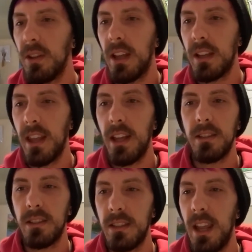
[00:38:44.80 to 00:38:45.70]
like that's
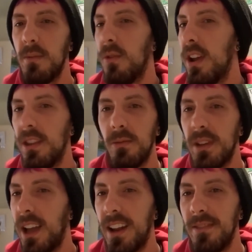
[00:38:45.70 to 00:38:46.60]
the same way that we
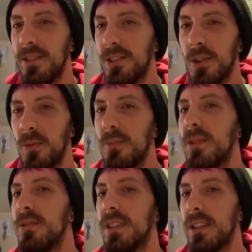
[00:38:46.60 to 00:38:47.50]
kind of interpret
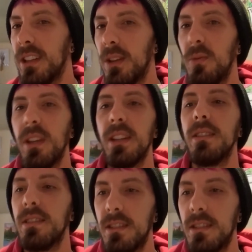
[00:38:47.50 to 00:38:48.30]
music. Like we can